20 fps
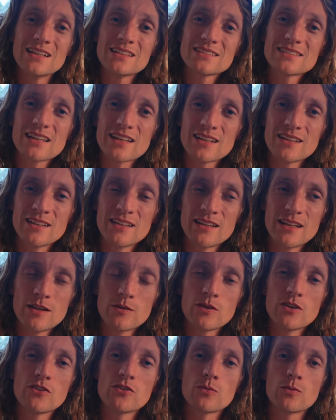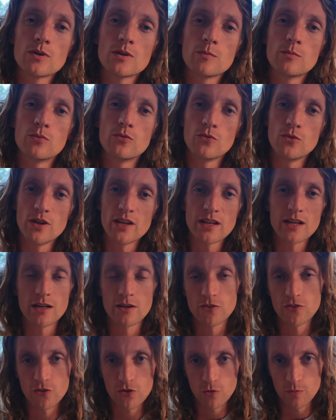Saturn and Aries will bring
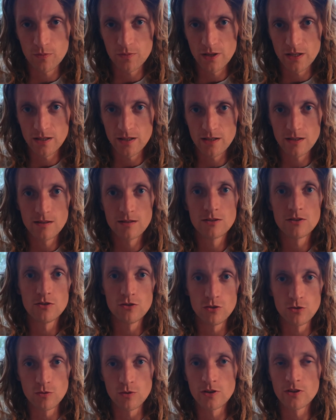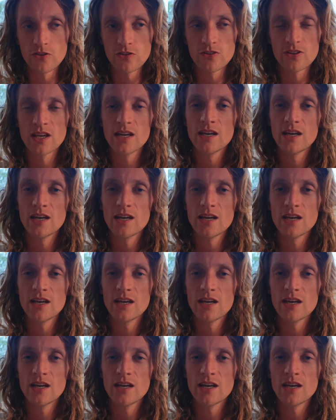out so many new ones,